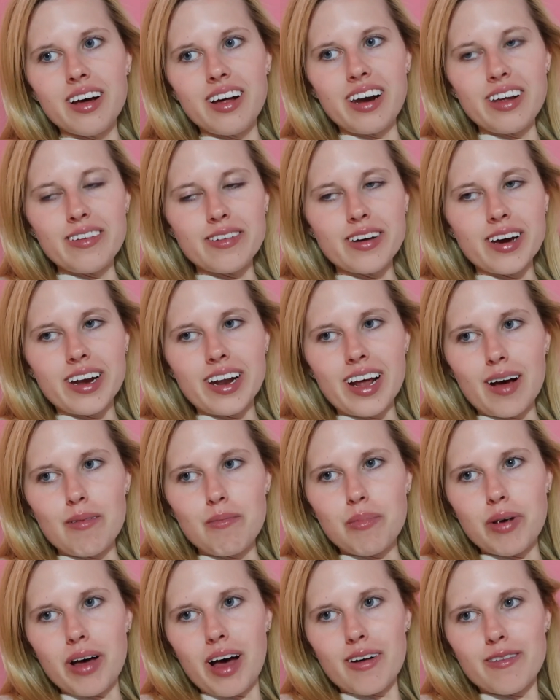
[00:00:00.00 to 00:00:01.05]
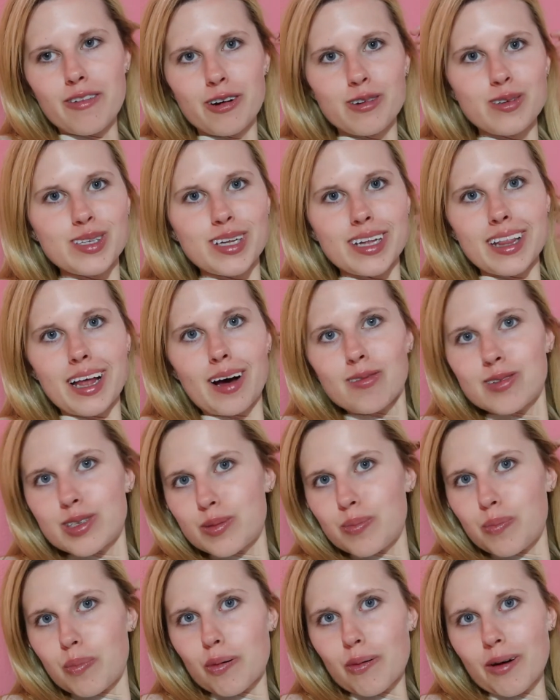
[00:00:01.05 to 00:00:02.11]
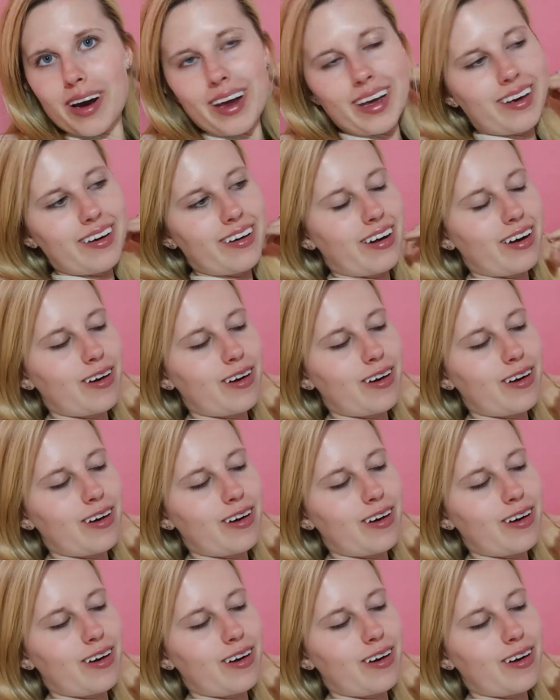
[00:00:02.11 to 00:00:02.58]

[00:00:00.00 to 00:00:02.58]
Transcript: Olivia and Amber roasting, that was pretty good.